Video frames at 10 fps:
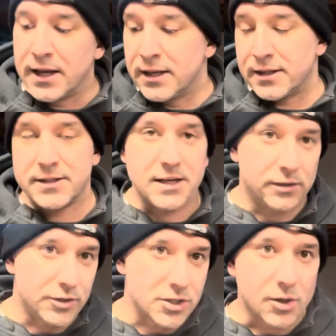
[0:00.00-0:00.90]
The dealer
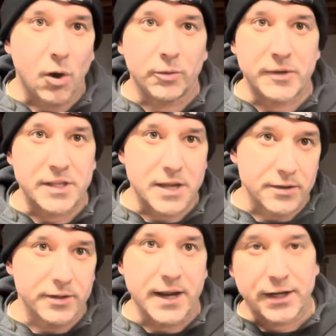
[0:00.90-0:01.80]
just called me the
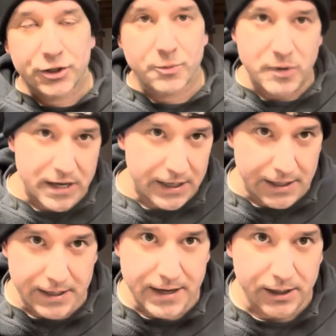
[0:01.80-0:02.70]
other day. It should be in
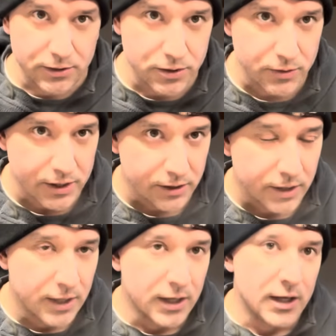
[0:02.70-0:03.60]
a day or two here.
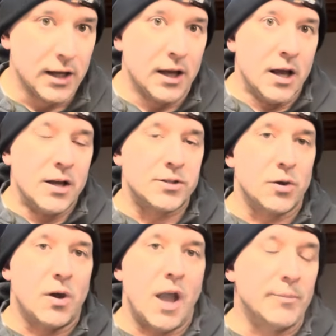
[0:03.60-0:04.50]

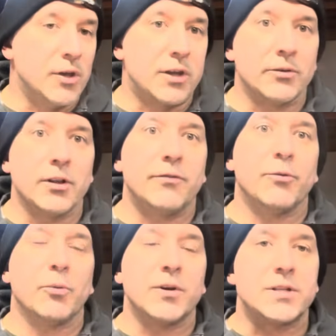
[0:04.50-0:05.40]
So I'm looking really
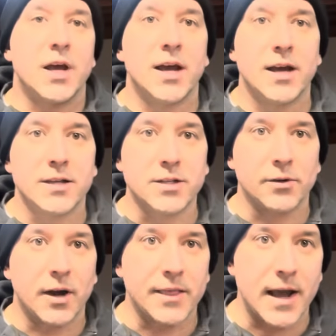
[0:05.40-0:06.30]
forward to
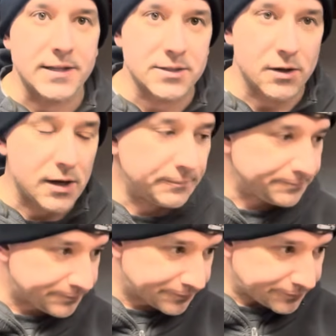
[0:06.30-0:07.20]
running that saw
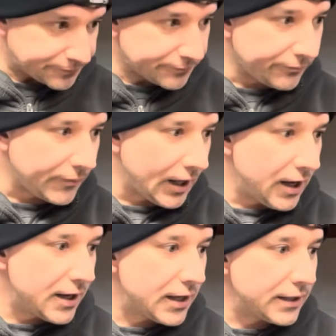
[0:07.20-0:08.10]

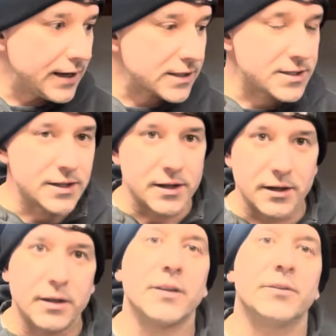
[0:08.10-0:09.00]
next to
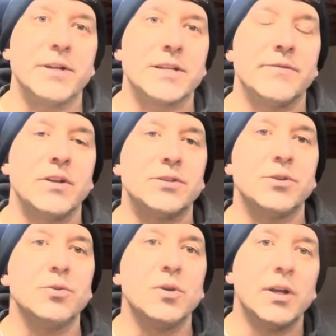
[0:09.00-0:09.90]
the
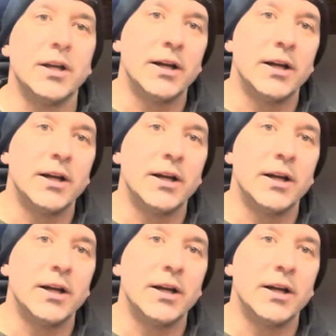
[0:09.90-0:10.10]
372